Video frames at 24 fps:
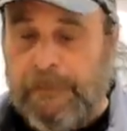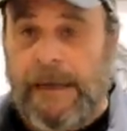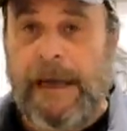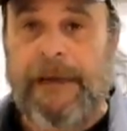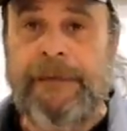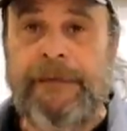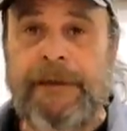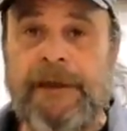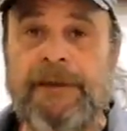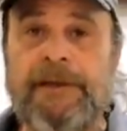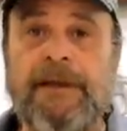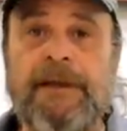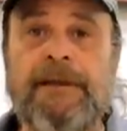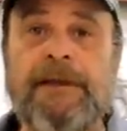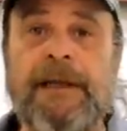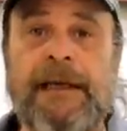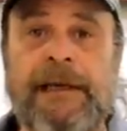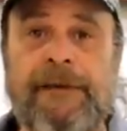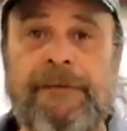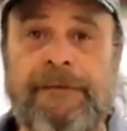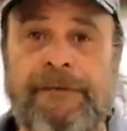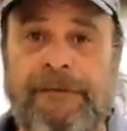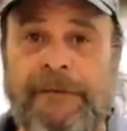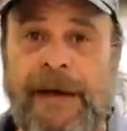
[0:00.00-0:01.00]
And this is
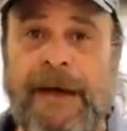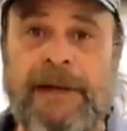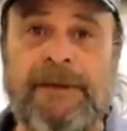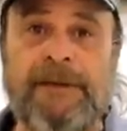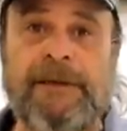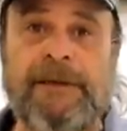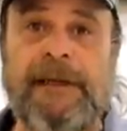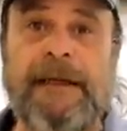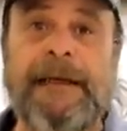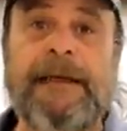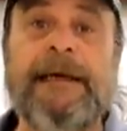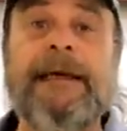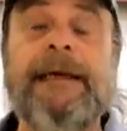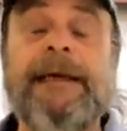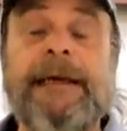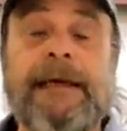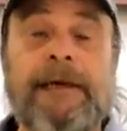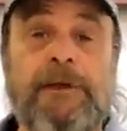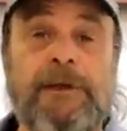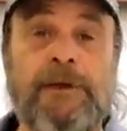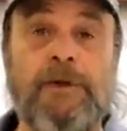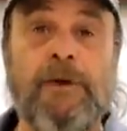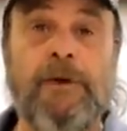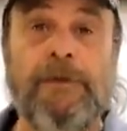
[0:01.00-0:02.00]
investing
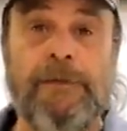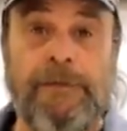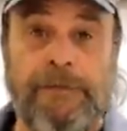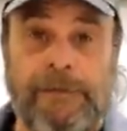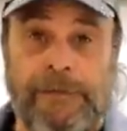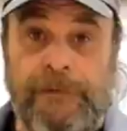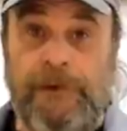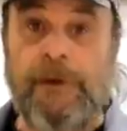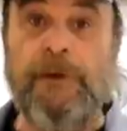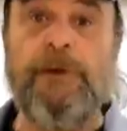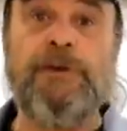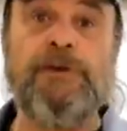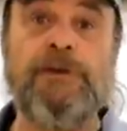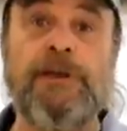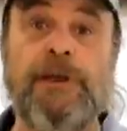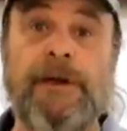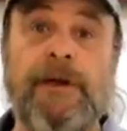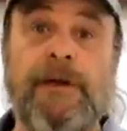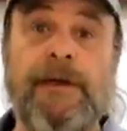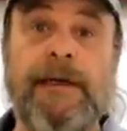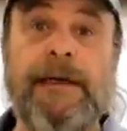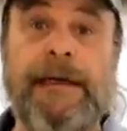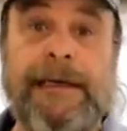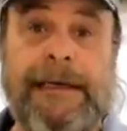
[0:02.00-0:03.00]
in your
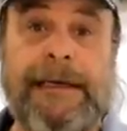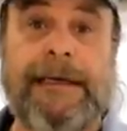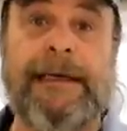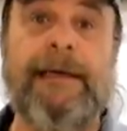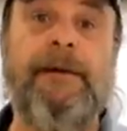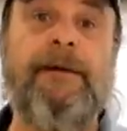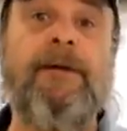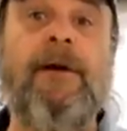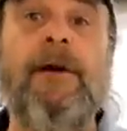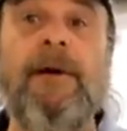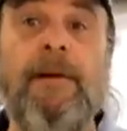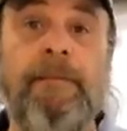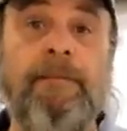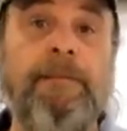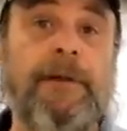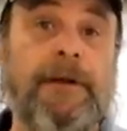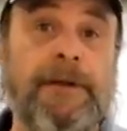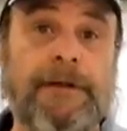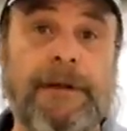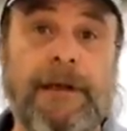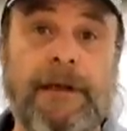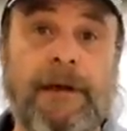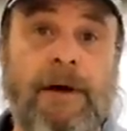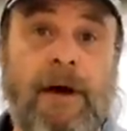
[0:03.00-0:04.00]
future in
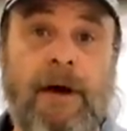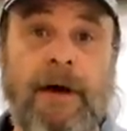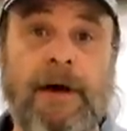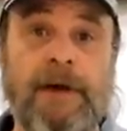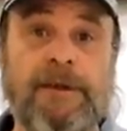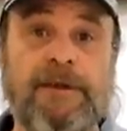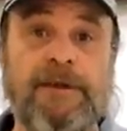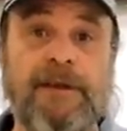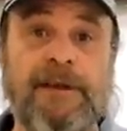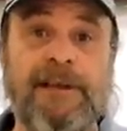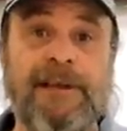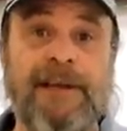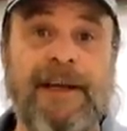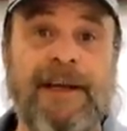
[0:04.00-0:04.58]
building cars.